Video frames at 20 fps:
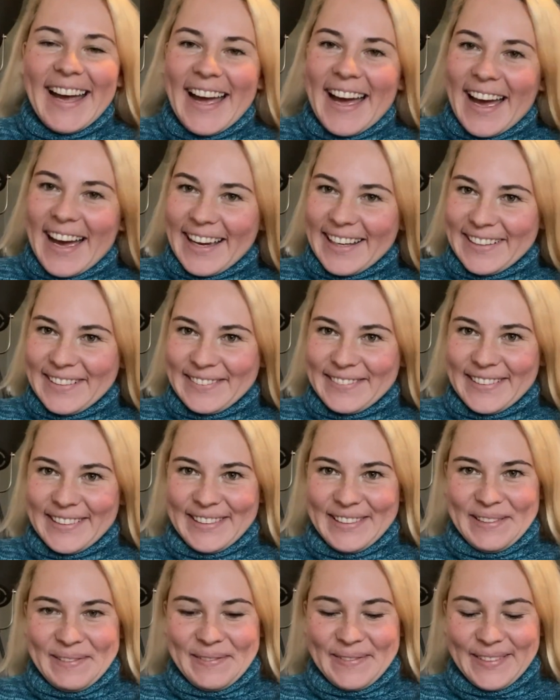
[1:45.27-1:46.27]
I don't want
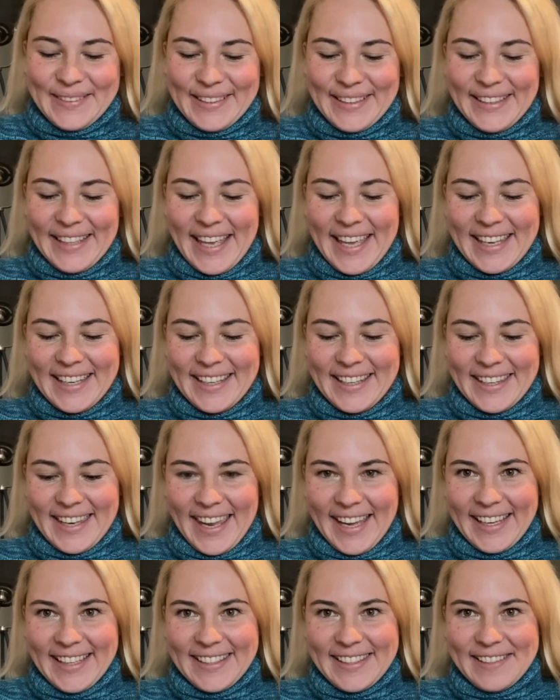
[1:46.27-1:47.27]
to put any
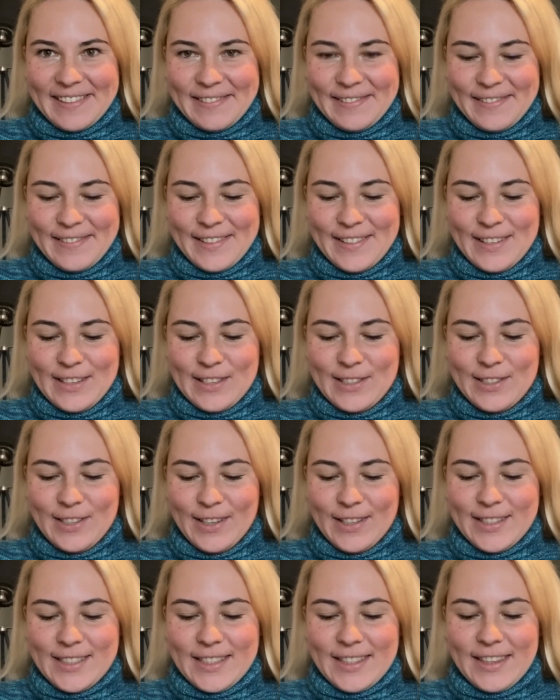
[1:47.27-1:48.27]
negative
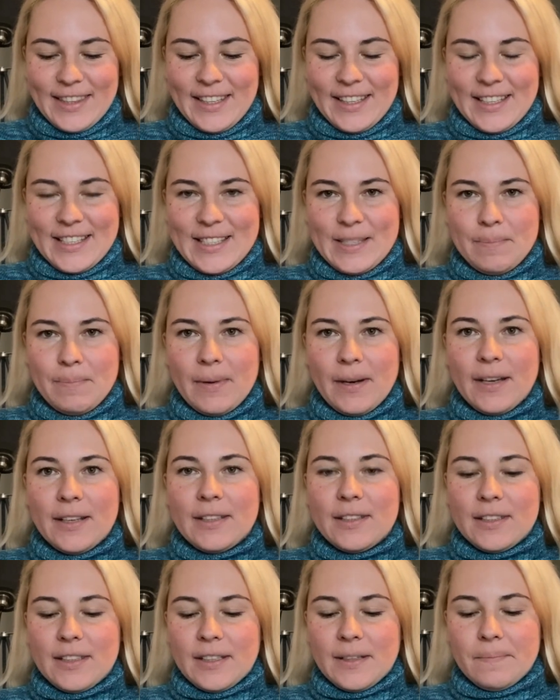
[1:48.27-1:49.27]
thoughts in this,
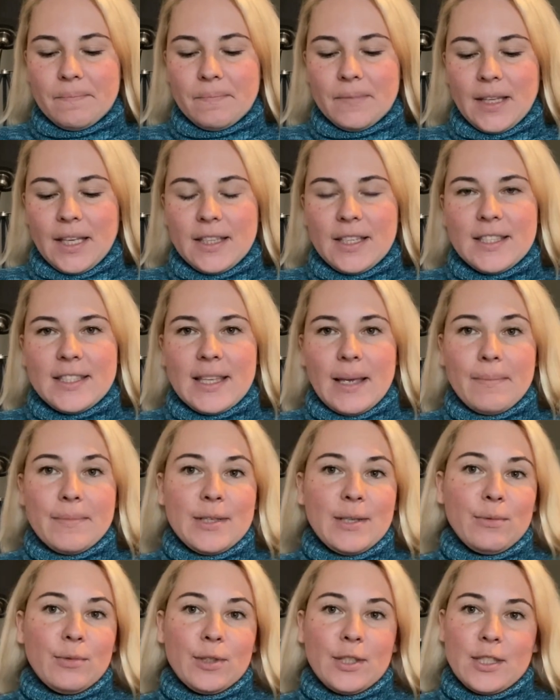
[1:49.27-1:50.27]
but that is
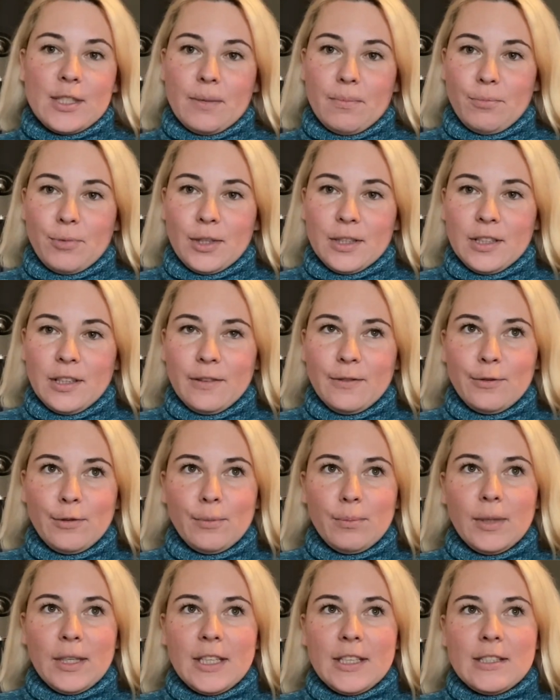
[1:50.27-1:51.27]
something what's important for
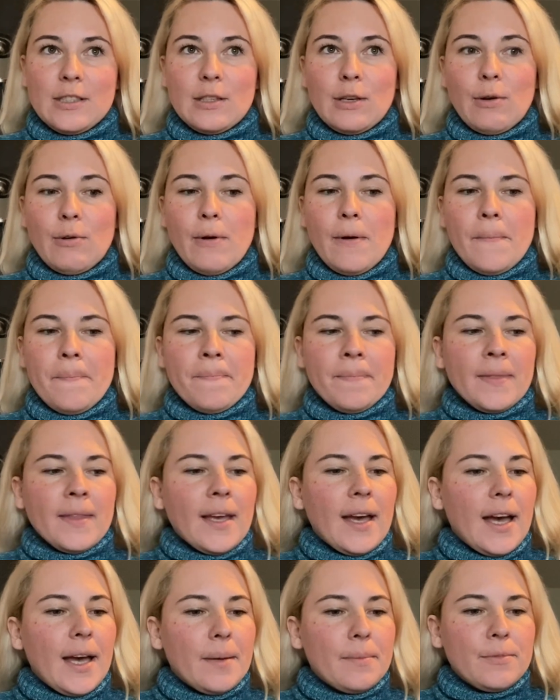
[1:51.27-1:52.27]
me. So
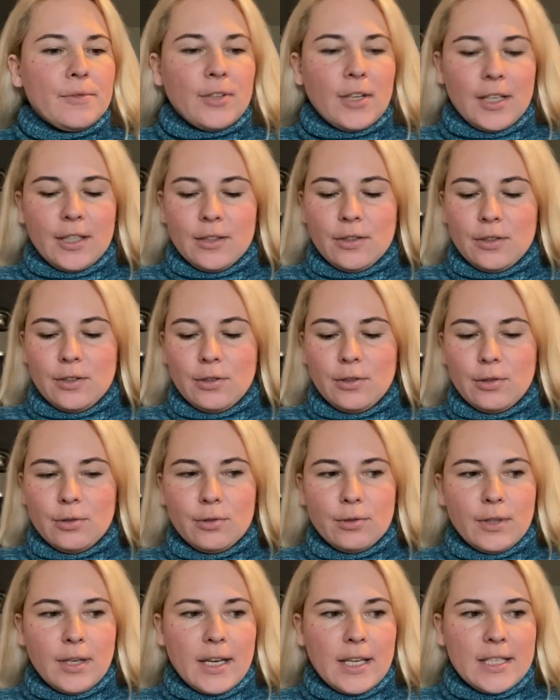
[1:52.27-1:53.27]
I'm trying to
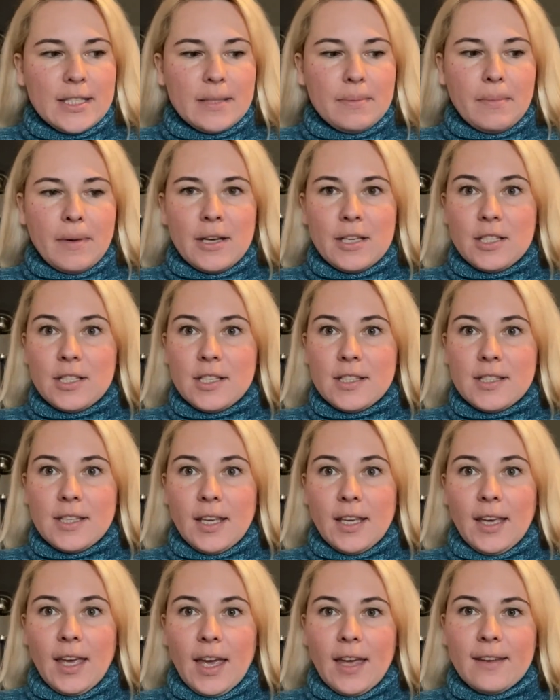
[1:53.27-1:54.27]
do as much as I
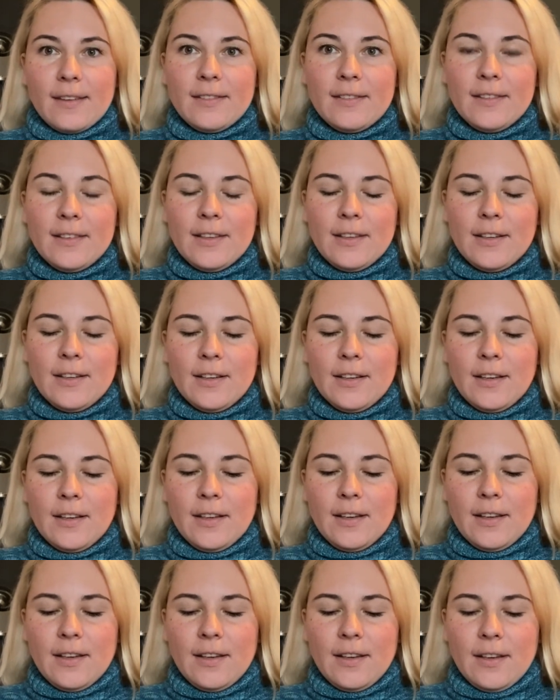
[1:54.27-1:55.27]
can
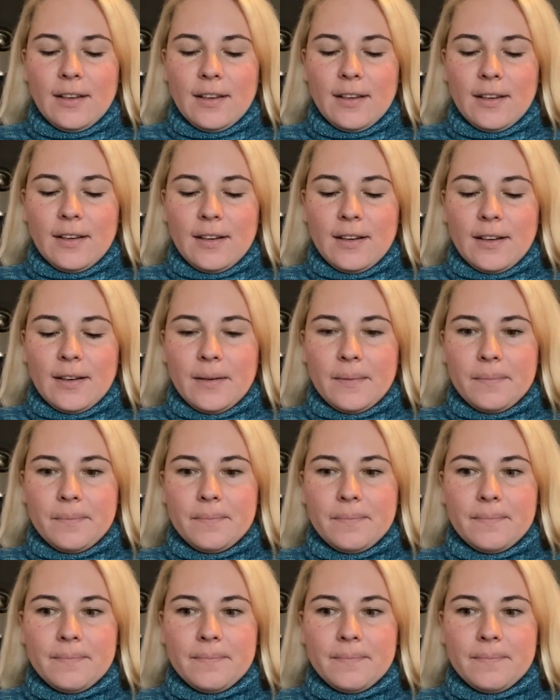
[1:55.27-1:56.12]
um,